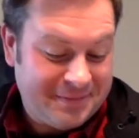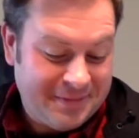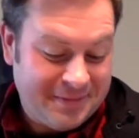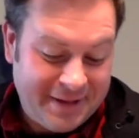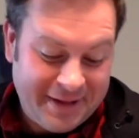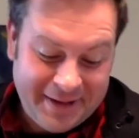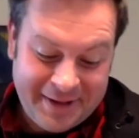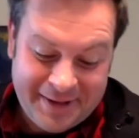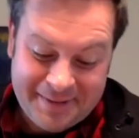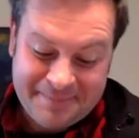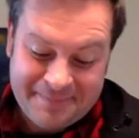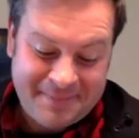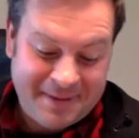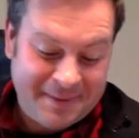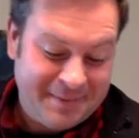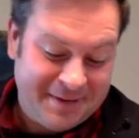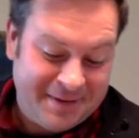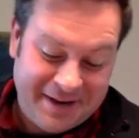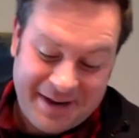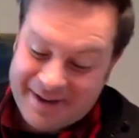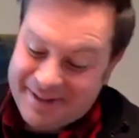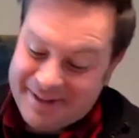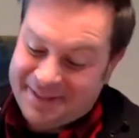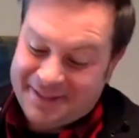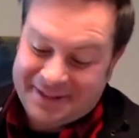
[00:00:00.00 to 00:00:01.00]
I mean,
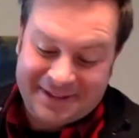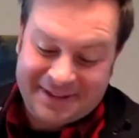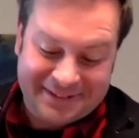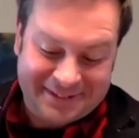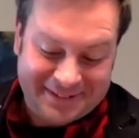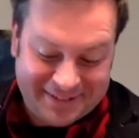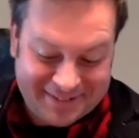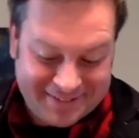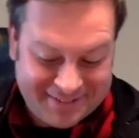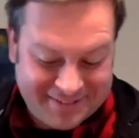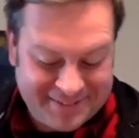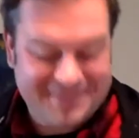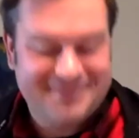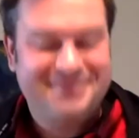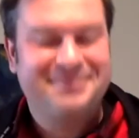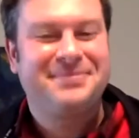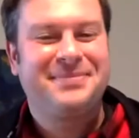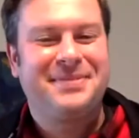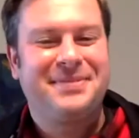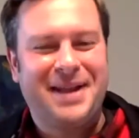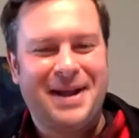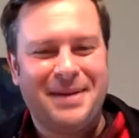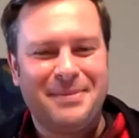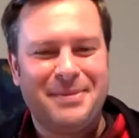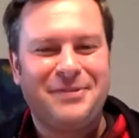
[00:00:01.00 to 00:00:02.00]
I think it does.
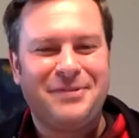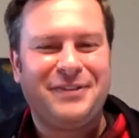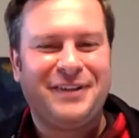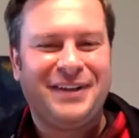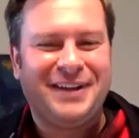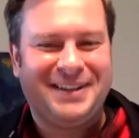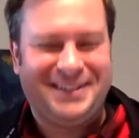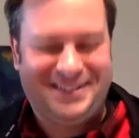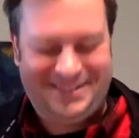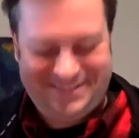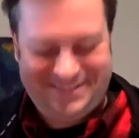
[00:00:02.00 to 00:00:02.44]
I'm a fan.